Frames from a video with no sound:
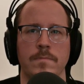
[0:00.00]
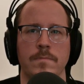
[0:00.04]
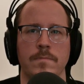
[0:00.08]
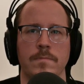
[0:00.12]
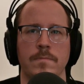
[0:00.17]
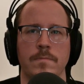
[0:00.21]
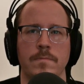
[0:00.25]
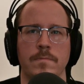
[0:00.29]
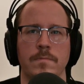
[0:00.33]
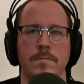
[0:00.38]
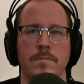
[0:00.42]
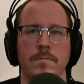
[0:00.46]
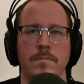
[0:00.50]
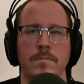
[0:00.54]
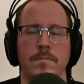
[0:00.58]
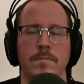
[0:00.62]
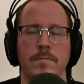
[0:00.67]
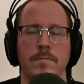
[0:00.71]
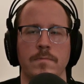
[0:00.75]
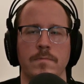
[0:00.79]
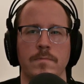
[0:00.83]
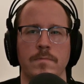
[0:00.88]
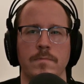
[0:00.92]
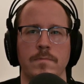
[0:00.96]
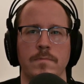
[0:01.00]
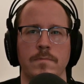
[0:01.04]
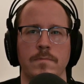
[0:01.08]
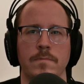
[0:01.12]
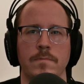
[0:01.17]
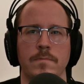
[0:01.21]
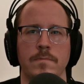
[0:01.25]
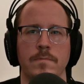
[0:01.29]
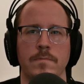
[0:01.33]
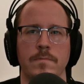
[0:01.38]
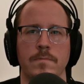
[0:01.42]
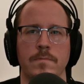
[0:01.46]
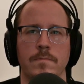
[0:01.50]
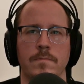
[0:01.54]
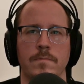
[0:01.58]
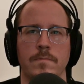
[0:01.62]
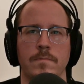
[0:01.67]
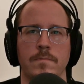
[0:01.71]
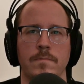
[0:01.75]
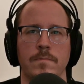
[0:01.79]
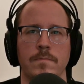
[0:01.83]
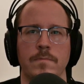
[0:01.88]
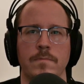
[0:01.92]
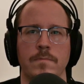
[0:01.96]

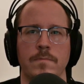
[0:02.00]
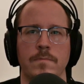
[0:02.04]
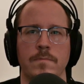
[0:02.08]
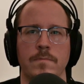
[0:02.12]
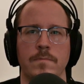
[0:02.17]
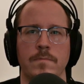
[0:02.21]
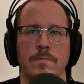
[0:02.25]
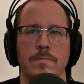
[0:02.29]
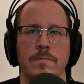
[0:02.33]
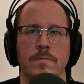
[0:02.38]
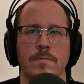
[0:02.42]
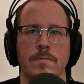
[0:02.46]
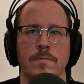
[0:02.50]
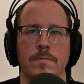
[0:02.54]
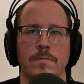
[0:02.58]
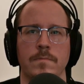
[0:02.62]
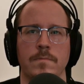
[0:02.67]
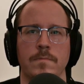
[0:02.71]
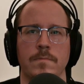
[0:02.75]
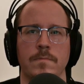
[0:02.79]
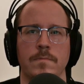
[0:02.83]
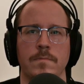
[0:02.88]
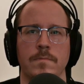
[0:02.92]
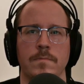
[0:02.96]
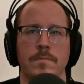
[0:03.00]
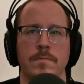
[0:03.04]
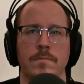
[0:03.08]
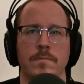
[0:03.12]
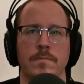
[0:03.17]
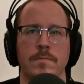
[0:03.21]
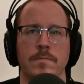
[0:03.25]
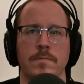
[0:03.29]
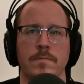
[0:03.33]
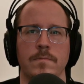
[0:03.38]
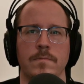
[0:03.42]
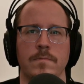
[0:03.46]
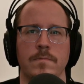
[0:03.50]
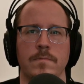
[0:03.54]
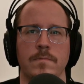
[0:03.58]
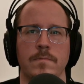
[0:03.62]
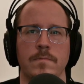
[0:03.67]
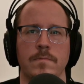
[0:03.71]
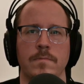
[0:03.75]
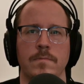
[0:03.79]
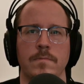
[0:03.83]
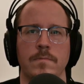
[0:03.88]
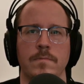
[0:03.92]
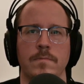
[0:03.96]

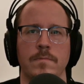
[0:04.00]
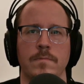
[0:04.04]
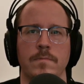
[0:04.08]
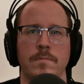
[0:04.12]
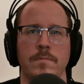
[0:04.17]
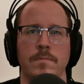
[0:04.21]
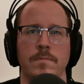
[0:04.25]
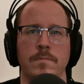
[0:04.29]
This person isn't speaking.